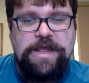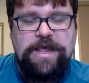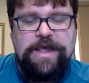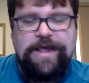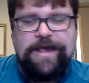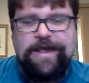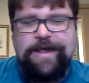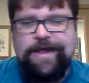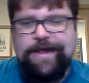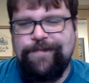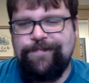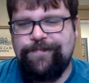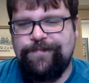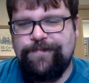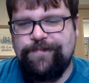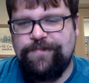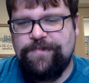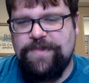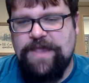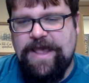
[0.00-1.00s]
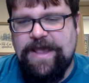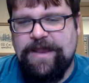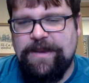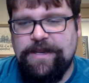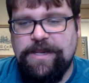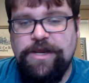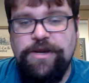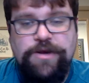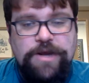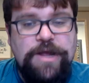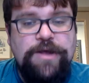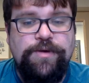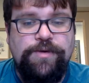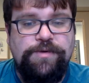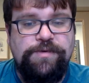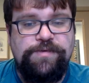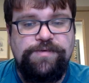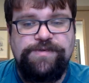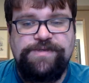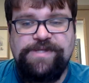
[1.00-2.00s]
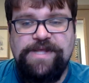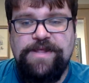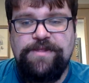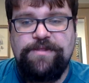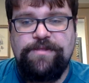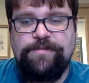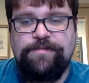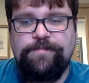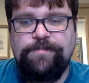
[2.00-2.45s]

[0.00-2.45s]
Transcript: um, that he knows that